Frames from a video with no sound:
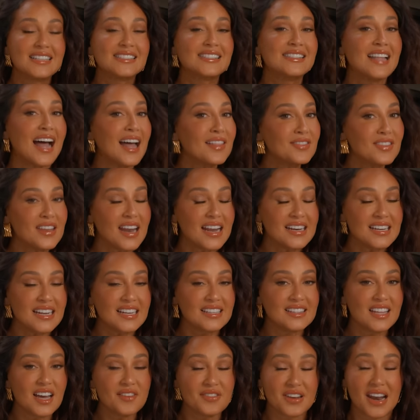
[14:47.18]
It's not that I
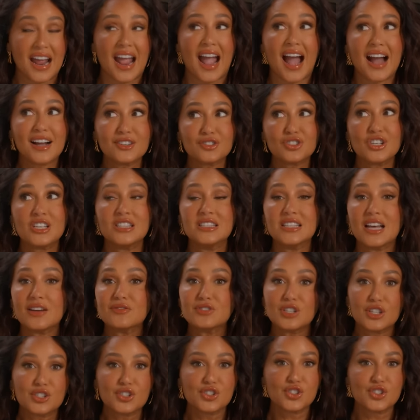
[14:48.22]
didn't love it. I actually
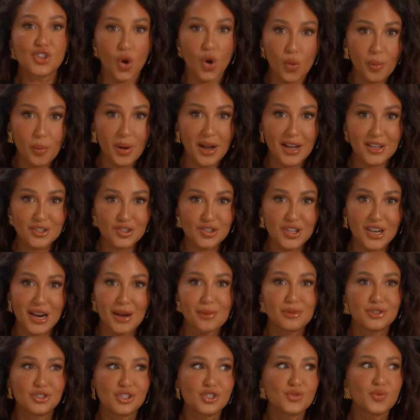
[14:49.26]
loved it so much that I
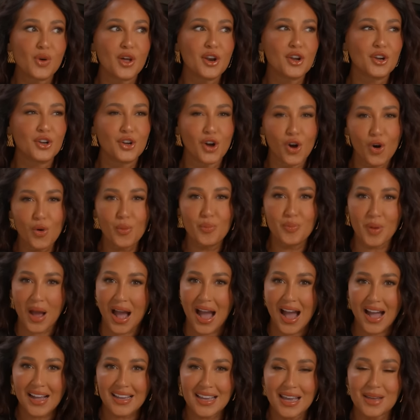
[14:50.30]
would just want to go
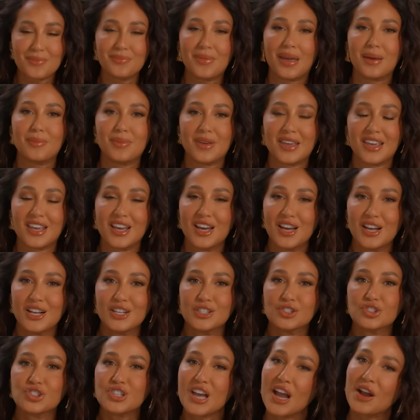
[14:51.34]
back and maybe
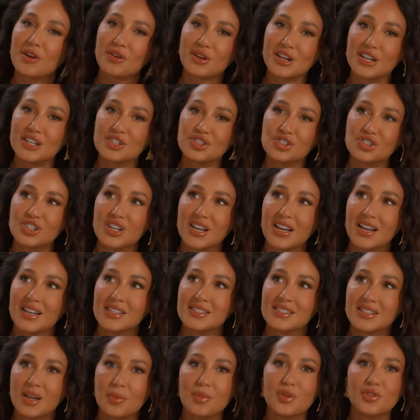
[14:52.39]
cherish
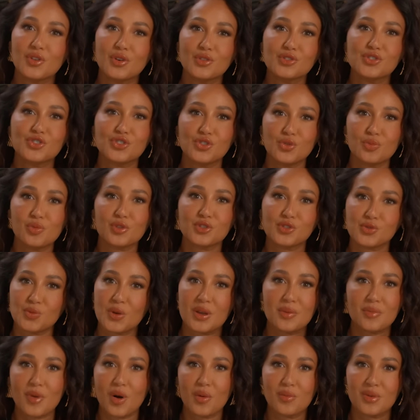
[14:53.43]
some of those super
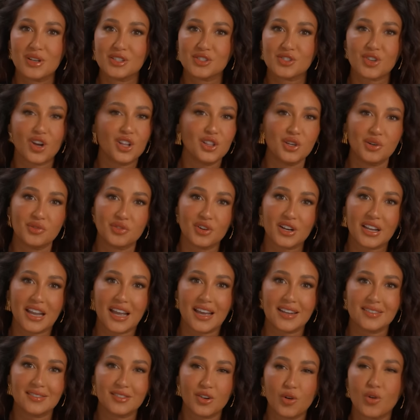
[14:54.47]
sweet moments all over
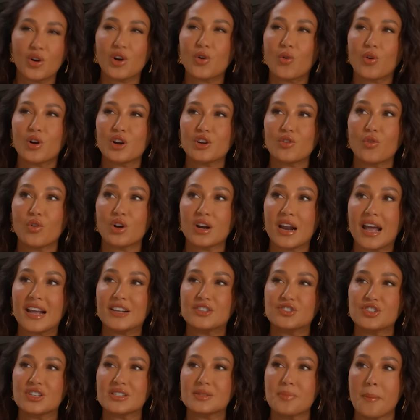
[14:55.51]
again. Or, or, or
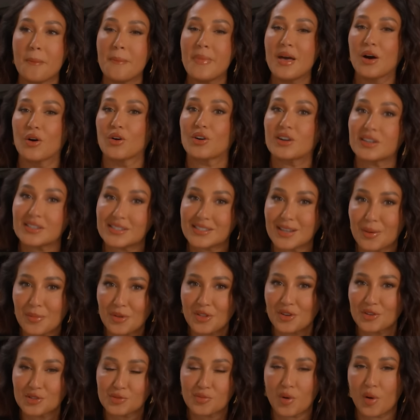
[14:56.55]
like just milk some of
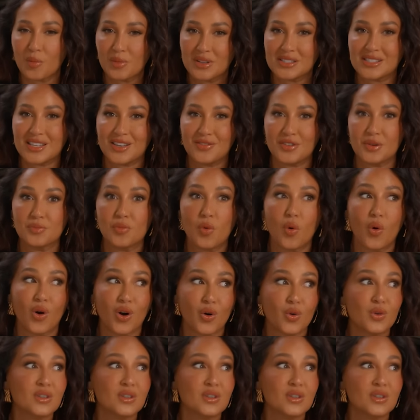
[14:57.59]
those moments even more.